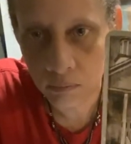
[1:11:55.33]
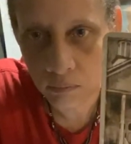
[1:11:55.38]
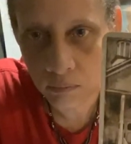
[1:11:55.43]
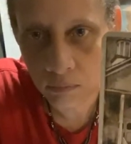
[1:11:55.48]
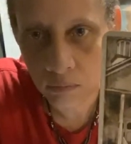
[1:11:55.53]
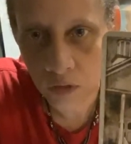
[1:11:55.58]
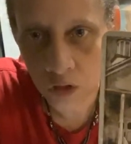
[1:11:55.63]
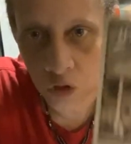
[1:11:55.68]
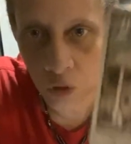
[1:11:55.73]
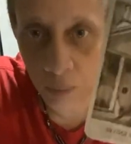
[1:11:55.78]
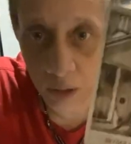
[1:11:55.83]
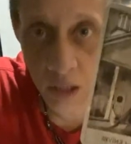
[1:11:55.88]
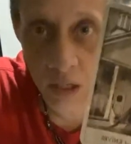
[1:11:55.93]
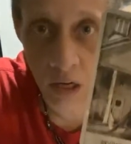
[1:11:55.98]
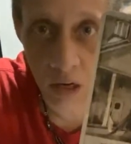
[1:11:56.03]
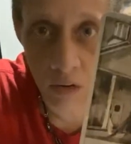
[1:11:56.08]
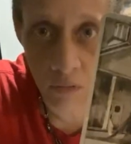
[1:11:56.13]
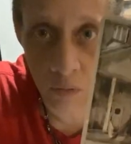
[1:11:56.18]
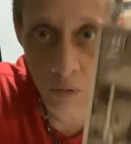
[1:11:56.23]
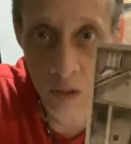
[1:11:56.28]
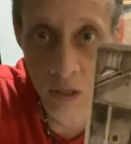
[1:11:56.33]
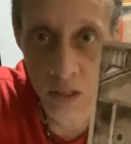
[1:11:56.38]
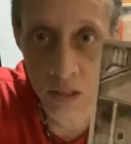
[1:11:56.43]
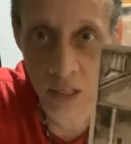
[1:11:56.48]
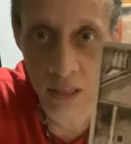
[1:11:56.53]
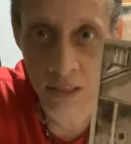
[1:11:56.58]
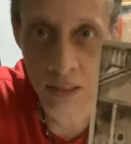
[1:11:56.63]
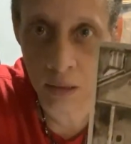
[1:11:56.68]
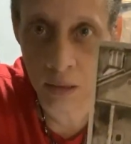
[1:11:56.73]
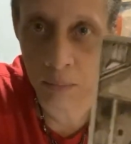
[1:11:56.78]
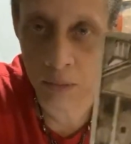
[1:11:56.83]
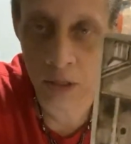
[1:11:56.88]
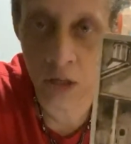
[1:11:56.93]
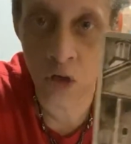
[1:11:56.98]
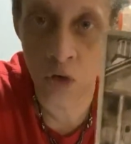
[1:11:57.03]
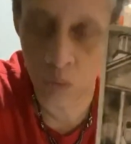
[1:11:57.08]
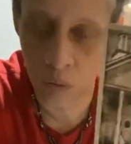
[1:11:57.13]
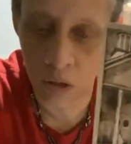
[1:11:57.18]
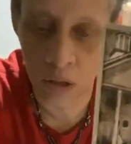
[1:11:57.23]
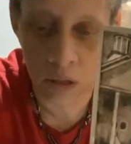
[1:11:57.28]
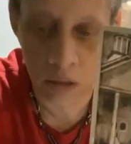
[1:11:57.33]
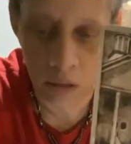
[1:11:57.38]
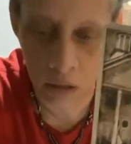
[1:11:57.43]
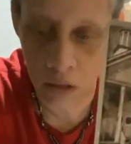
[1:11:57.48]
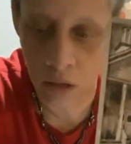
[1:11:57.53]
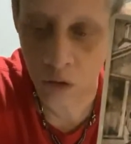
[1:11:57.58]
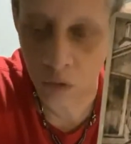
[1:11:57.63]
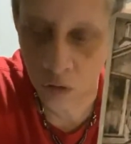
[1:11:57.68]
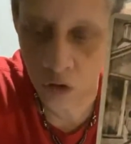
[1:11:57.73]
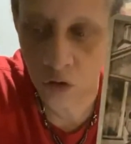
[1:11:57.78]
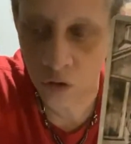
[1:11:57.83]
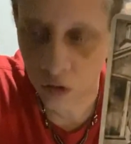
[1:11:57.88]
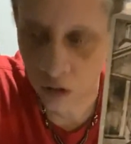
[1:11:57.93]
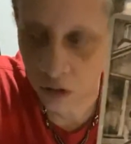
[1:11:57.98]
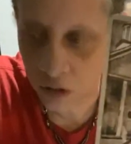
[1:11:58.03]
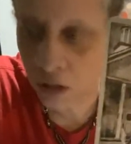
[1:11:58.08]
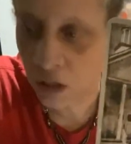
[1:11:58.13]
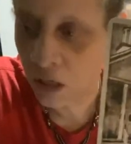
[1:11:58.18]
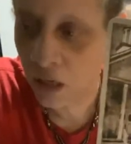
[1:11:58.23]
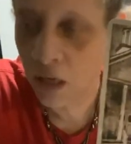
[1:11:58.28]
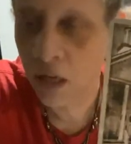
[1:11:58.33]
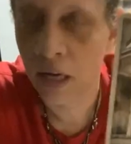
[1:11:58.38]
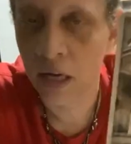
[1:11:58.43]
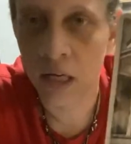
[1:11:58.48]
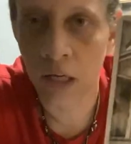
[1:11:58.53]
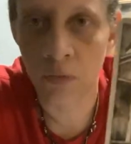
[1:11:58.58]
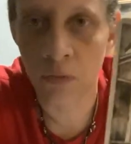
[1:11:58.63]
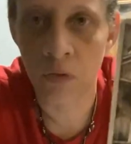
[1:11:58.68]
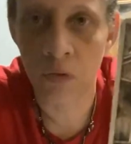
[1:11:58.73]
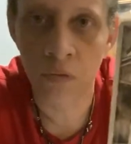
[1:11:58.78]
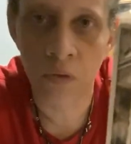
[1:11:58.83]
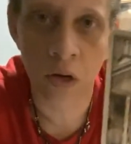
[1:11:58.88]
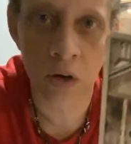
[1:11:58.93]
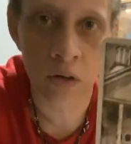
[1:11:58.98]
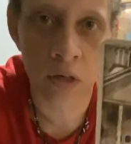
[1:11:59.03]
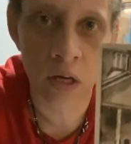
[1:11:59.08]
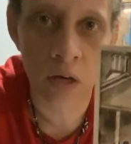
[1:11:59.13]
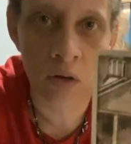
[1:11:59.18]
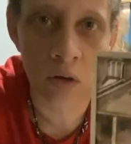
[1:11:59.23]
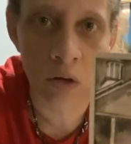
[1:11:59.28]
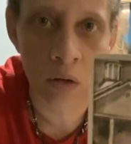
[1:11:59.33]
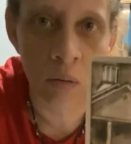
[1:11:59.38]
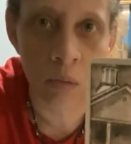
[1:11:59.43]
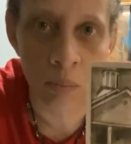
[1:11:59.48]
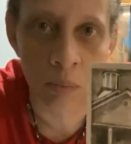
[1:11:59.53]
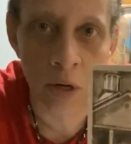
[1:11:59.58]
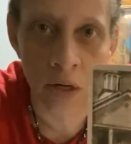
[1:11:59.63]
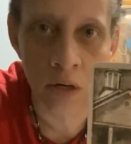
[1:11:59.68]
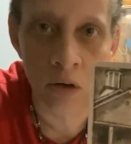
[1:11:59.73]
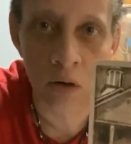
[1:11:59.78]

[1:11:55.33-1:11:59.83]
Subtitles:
So be careful, and it's like somebody that you really think you could trust, and if you found out, it will break your